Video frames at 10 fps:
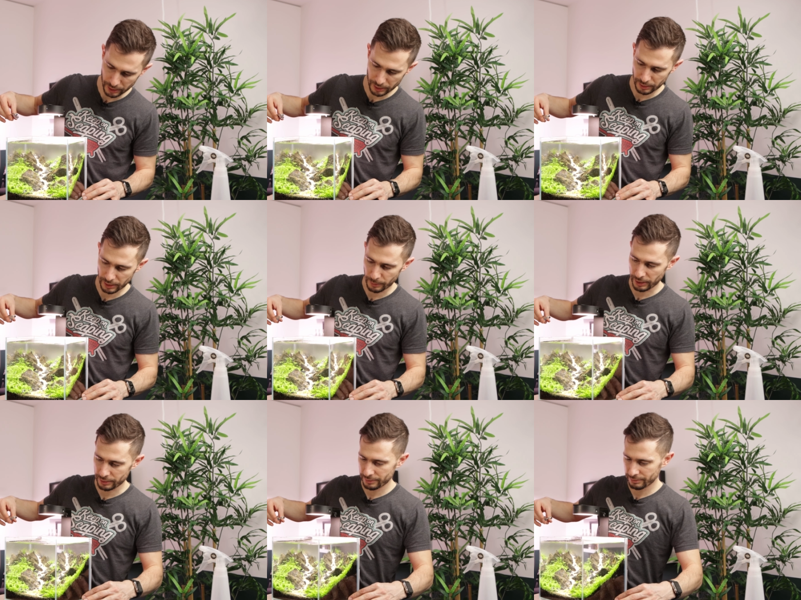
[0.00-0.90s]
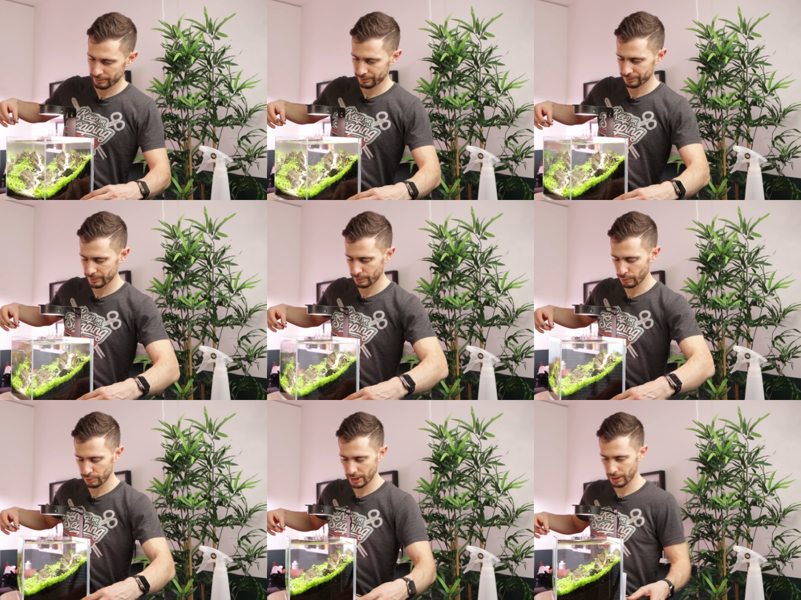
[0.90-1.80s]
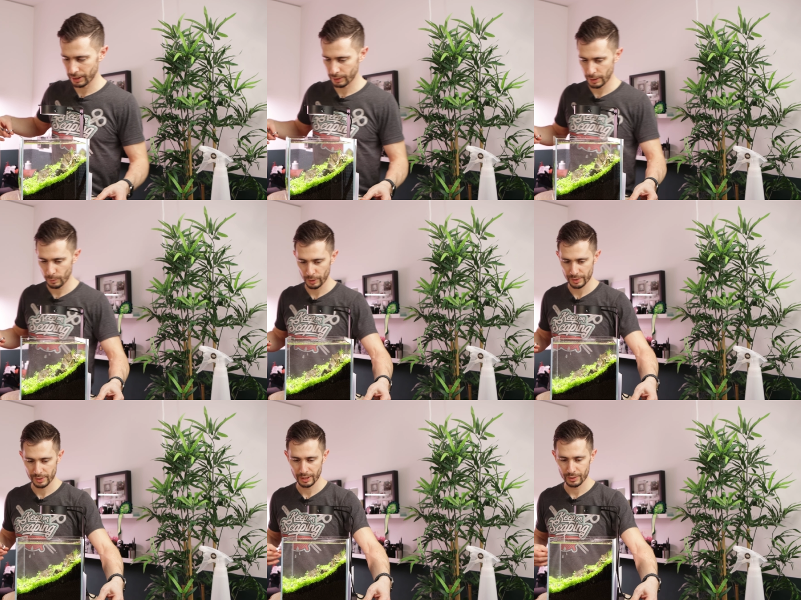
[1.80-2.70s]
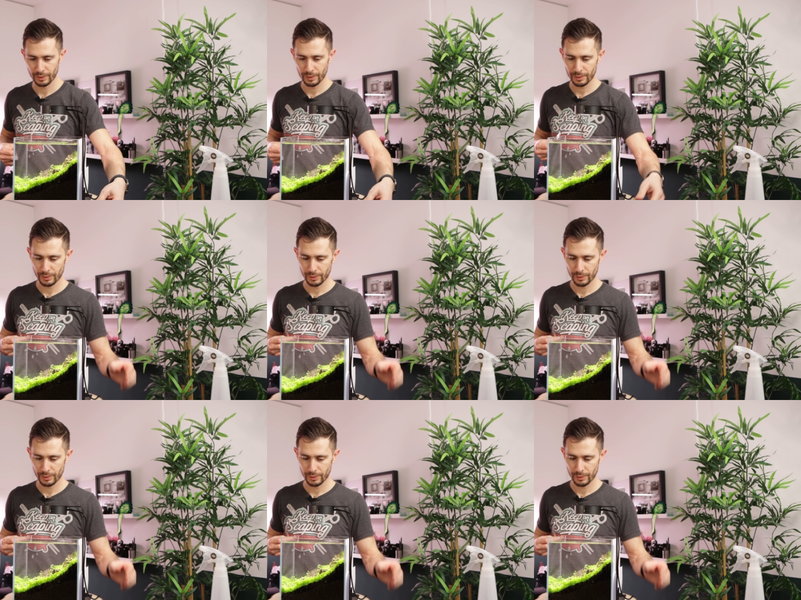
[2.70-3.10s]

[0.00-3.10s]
uh, I might rotate the aquarium with the side to you